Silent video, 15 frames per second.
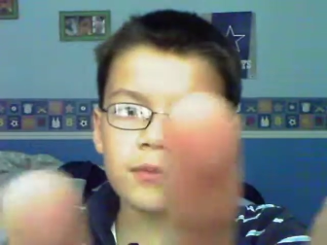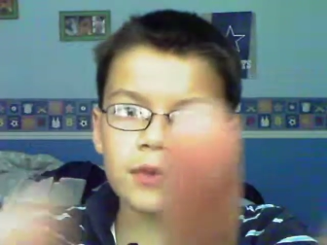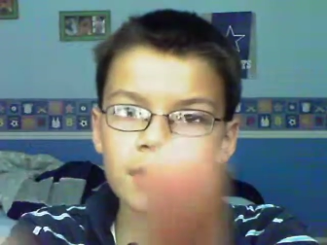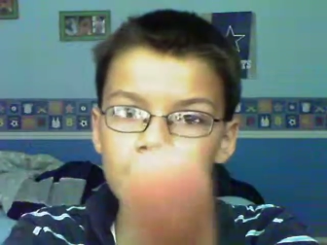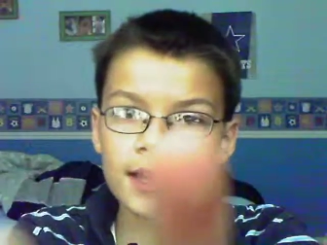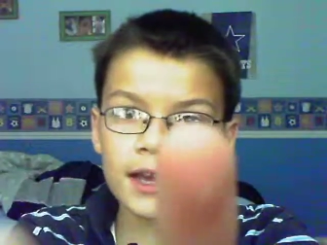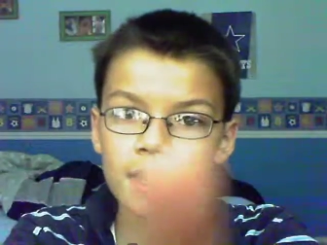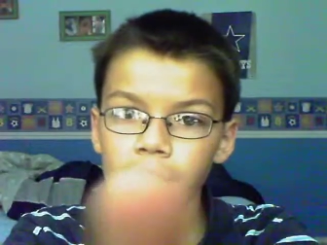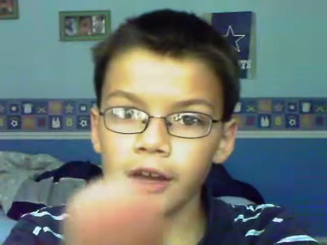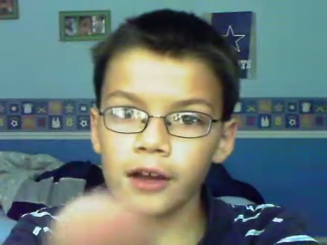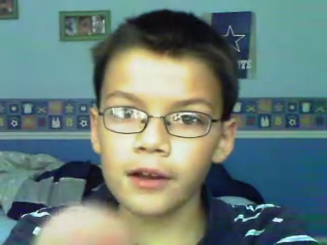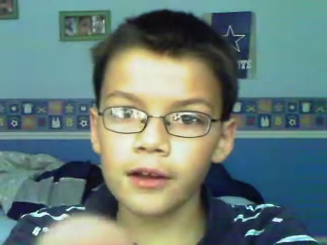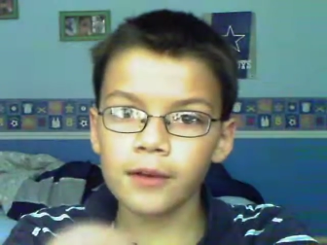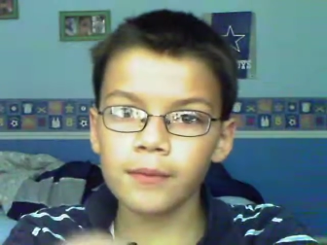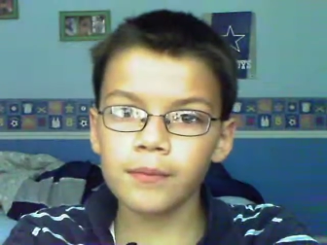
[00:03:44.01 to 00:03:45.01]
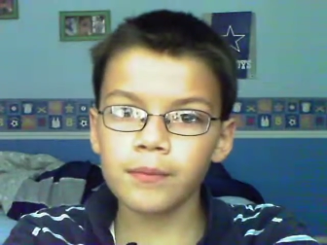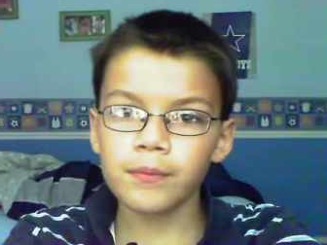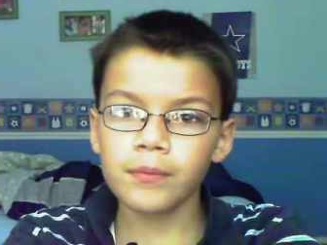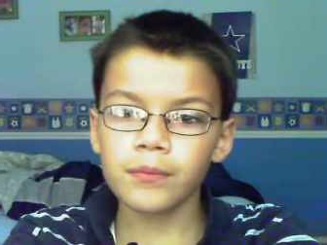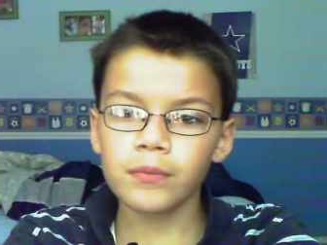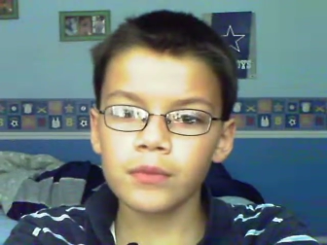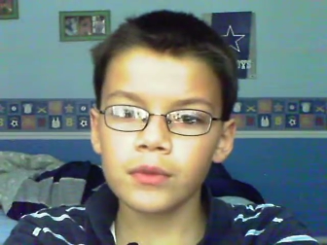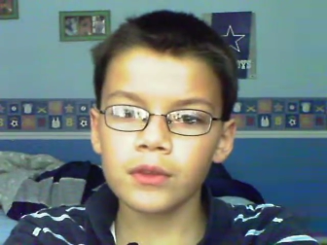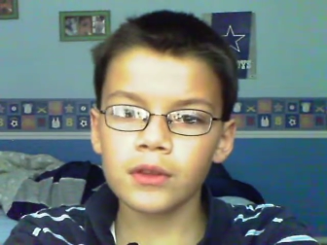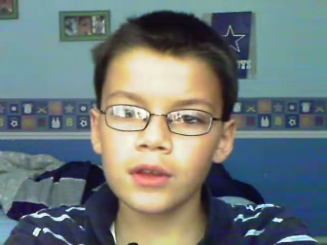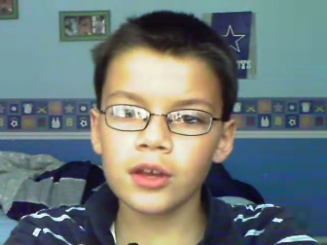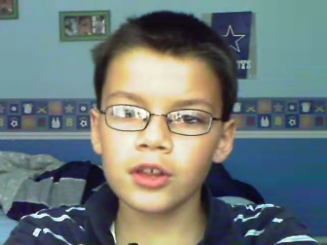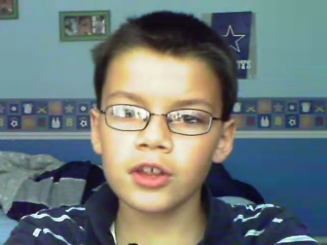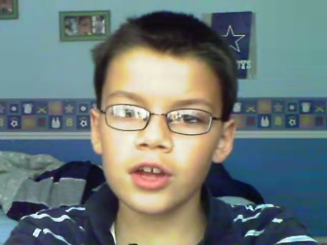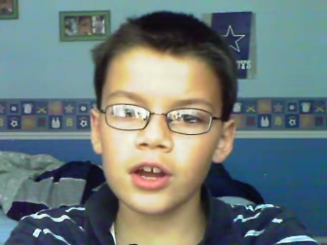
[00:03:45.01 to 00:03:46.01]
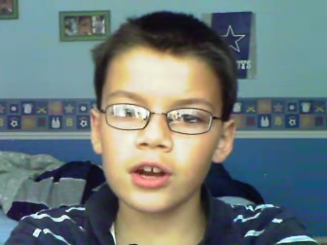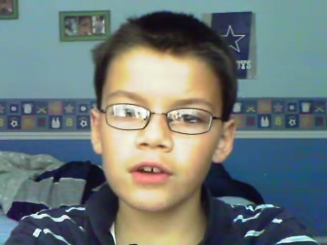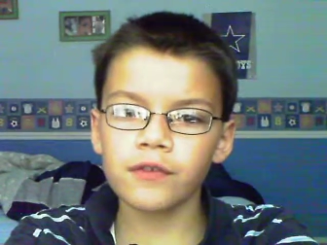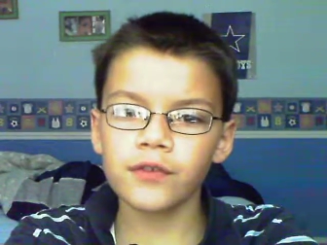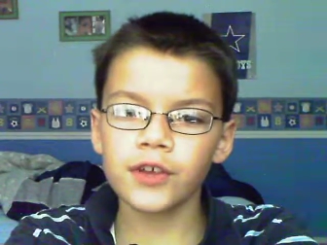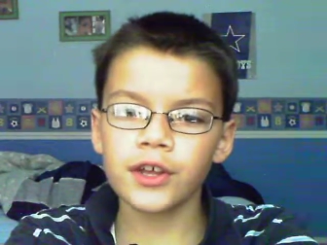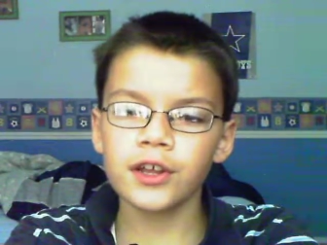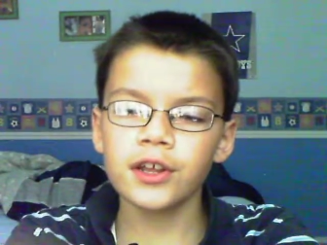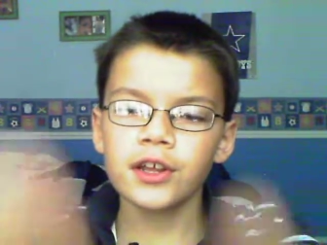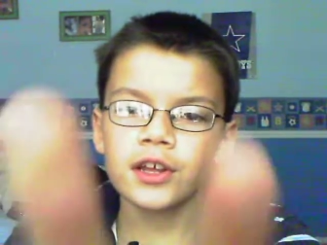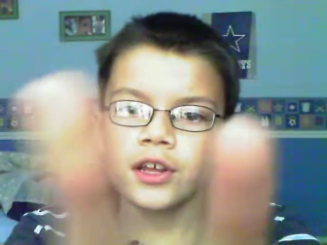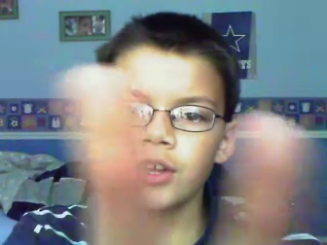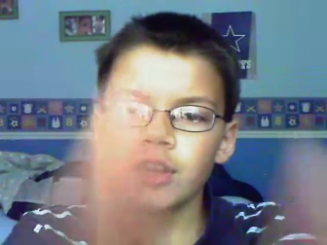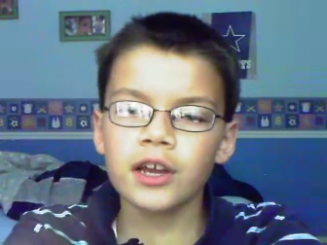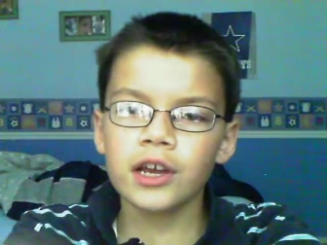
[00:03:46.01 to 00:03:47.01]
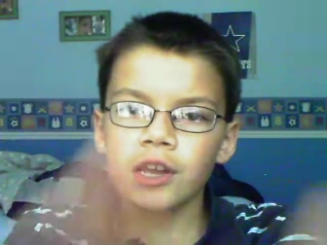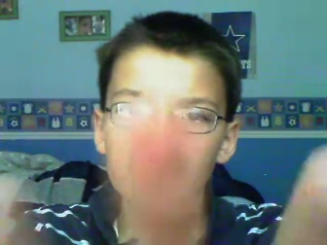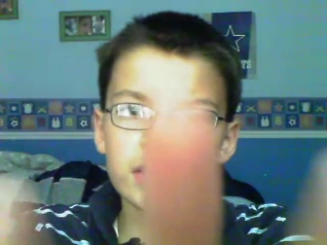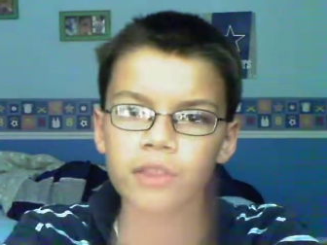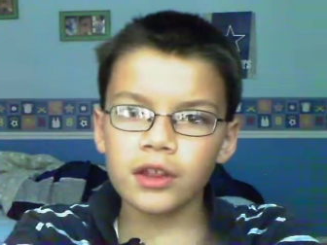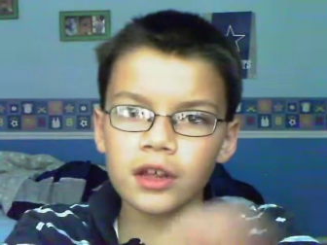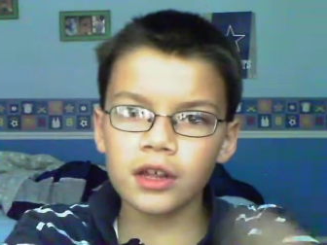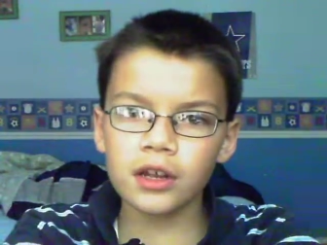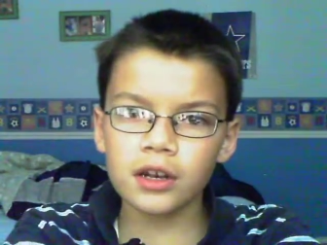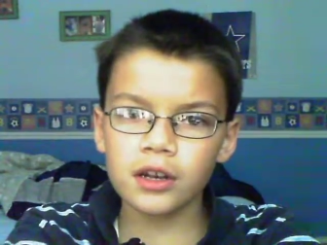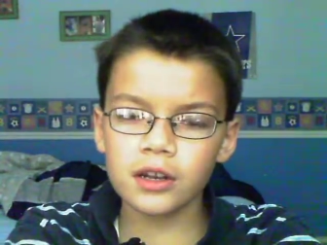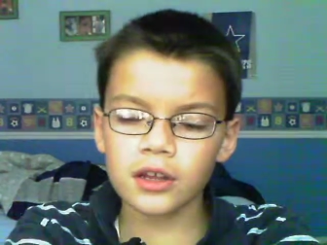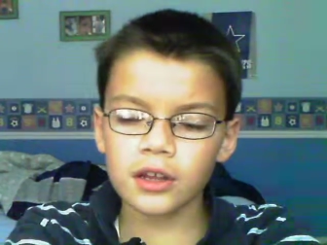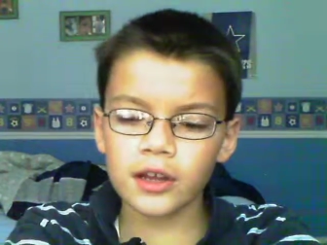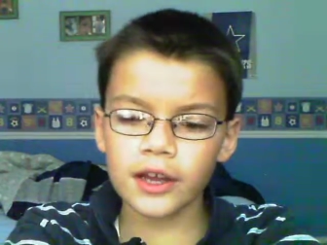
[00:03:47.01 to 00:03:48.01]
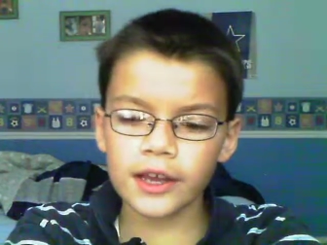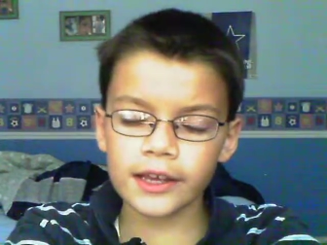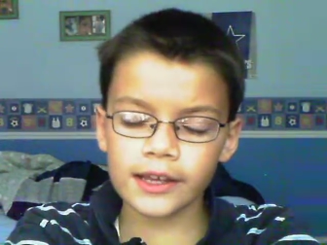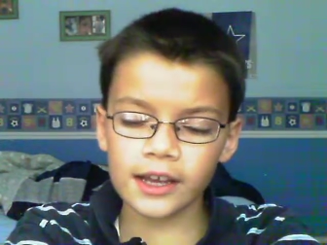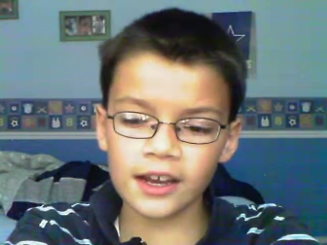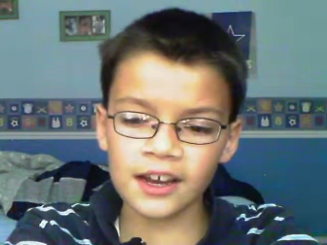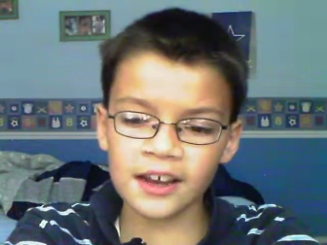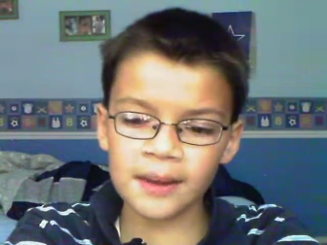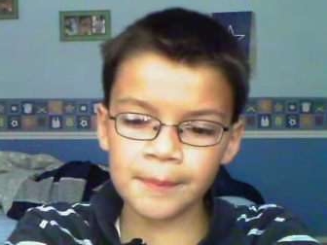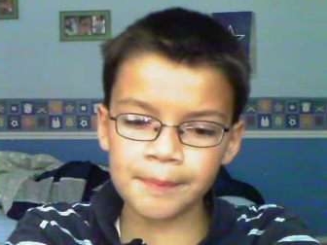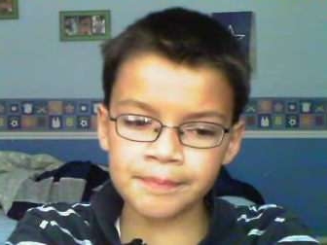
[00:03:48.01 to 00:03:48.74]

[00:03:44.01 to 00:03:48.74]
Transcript: a uh, a shout out vid, and then a um,